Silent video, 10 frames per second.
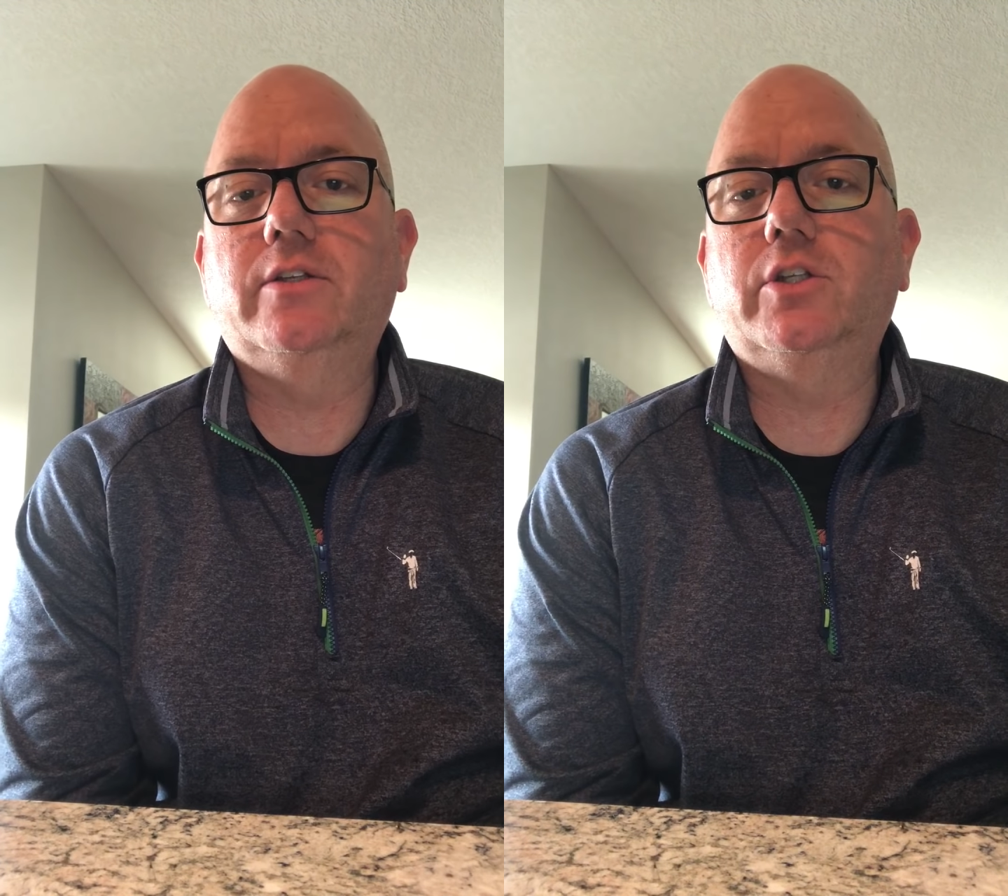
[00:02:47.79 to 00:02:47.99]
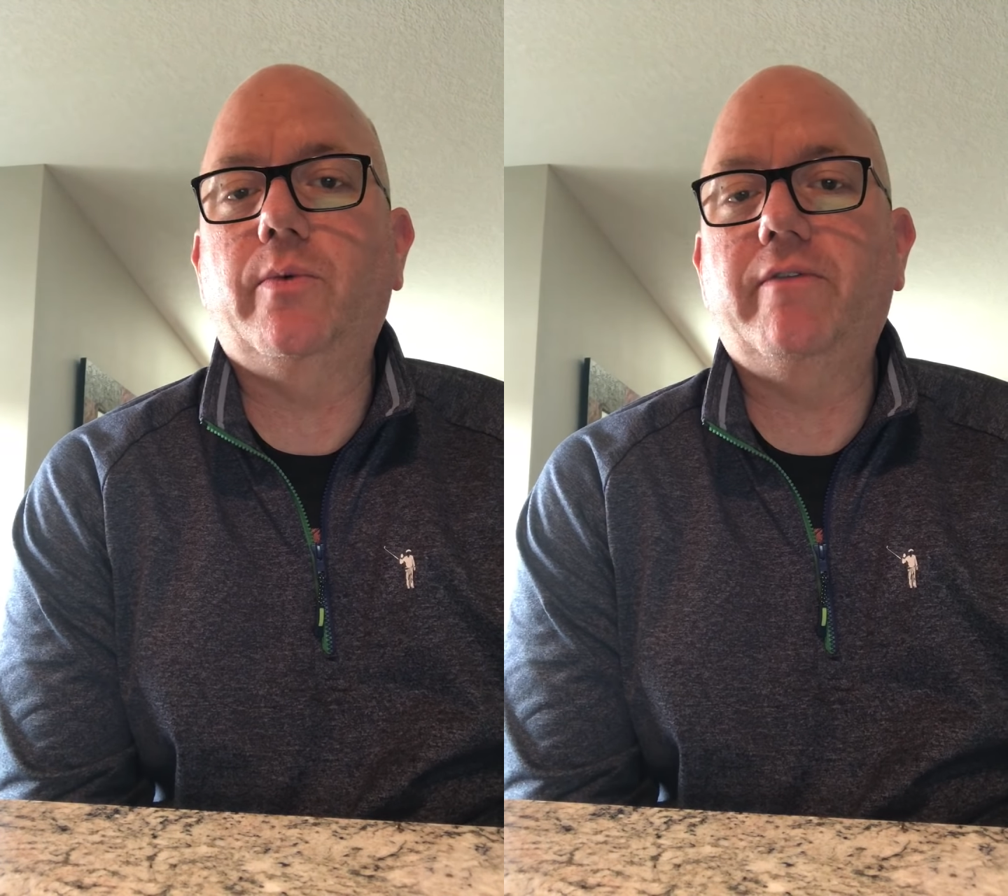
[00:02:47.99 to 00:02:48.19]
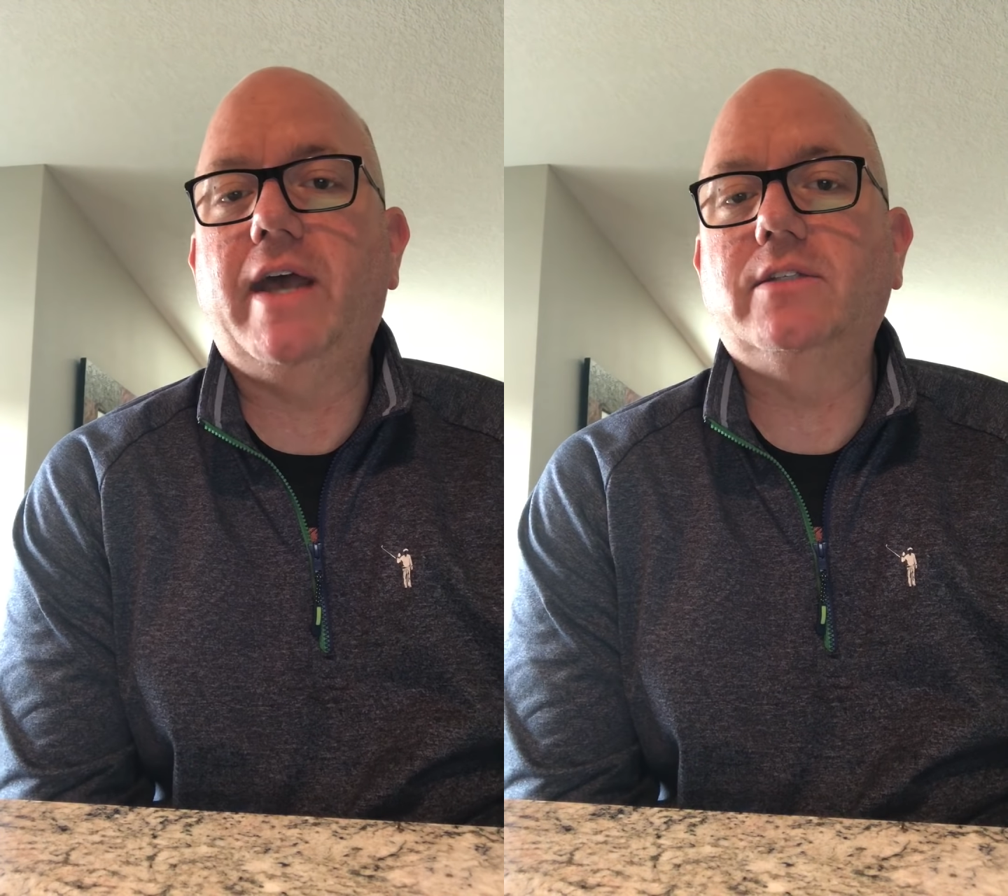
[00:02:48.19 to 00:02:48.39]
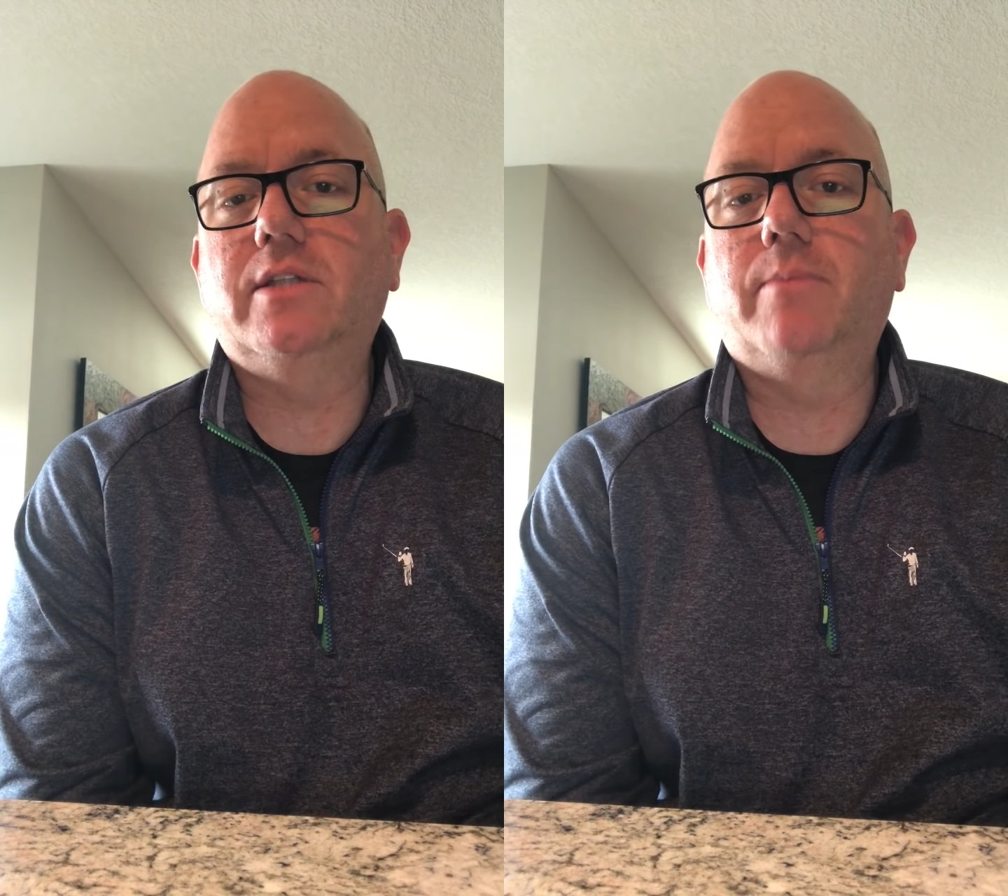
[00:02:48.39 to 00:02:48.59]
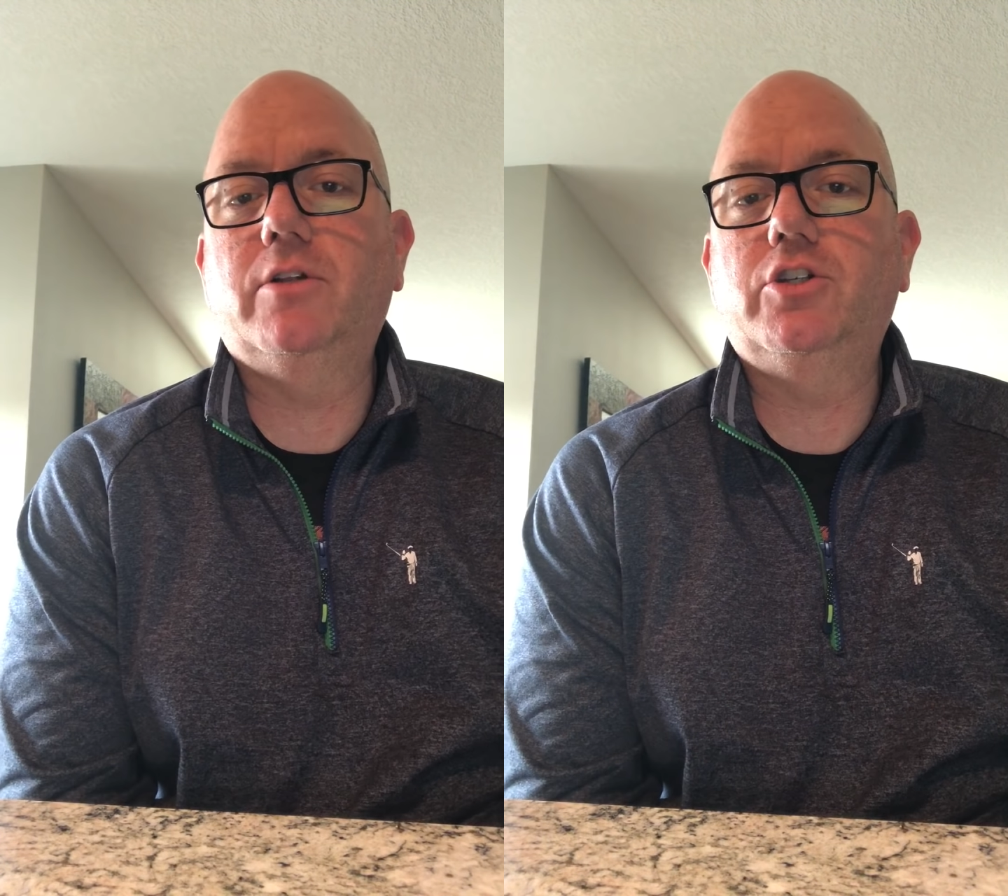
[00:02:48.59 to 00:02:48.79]
and so we've
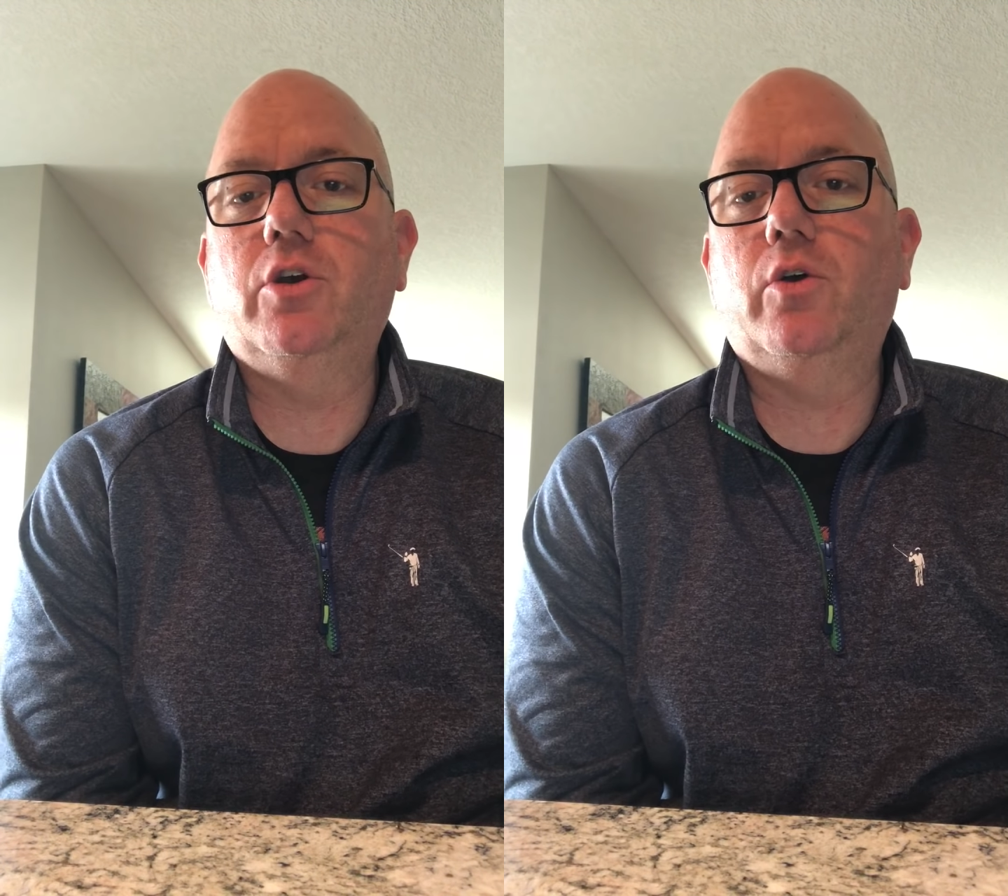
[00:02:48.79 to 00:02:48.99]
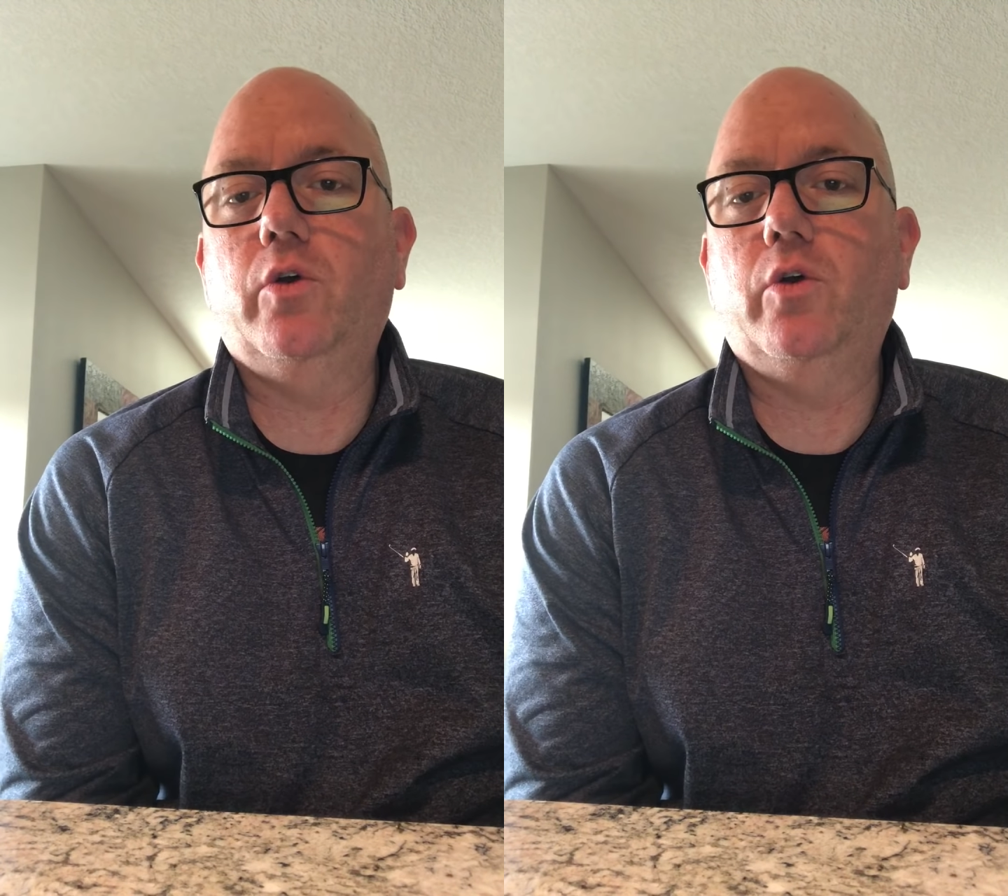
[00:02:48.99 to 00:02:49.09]
asked them to show